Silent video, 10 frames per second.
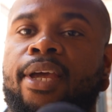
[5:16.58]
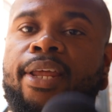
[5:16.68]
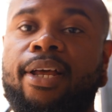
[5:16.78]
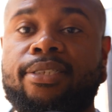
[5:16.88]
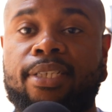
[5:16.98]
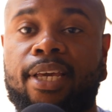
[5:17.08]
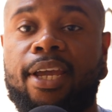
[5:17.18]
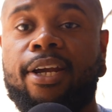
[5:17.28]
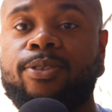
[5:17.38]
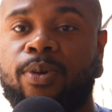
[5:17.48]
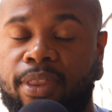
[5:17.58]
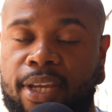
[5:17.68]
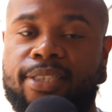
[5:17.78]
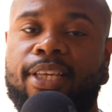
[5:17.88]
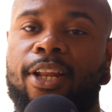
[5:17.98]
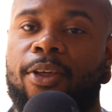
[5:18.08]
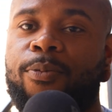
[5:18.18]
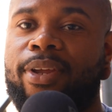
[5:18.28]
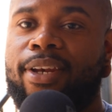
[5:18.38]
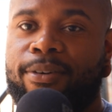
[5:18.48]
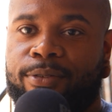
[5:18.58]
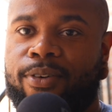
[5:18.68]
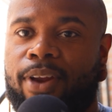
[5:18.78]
now see, here's where things get a little bit different.